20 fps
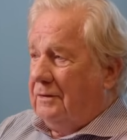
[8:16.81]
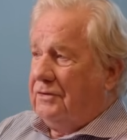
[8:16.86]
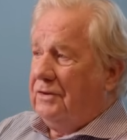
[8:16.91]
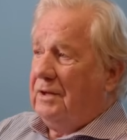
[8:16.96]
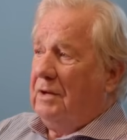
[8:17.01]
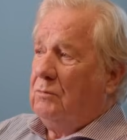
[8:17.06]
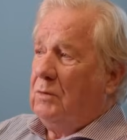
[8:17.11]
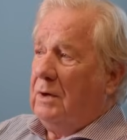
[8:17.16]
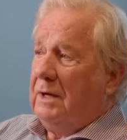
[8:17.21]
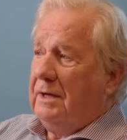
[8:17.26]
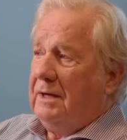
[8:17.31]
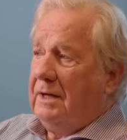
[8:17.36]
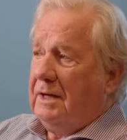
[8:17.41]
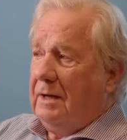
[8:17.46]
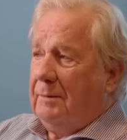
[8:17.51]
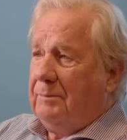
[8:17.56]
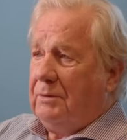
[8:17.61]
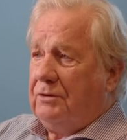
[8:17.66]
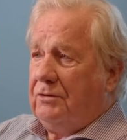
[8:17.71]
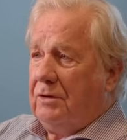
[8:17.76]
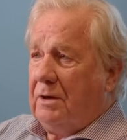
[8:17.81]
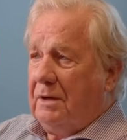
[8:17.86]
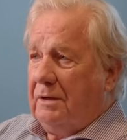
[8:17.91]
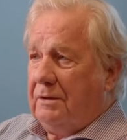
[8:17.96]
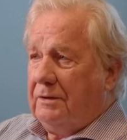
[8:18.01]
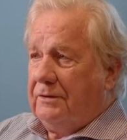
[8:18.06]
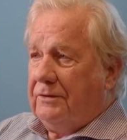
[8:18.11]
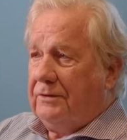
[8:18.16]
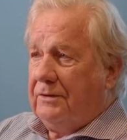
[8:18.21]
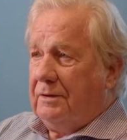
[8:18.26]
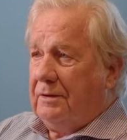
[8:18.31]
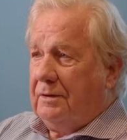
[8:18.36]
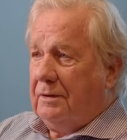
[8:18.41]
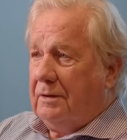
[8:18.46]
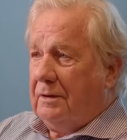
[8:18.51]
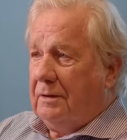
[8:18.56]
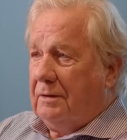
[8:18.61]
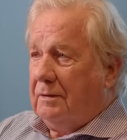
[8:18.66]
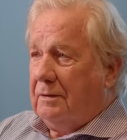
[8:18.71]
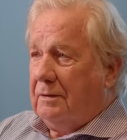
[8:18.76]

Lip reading: Sunwagon camper trailers. And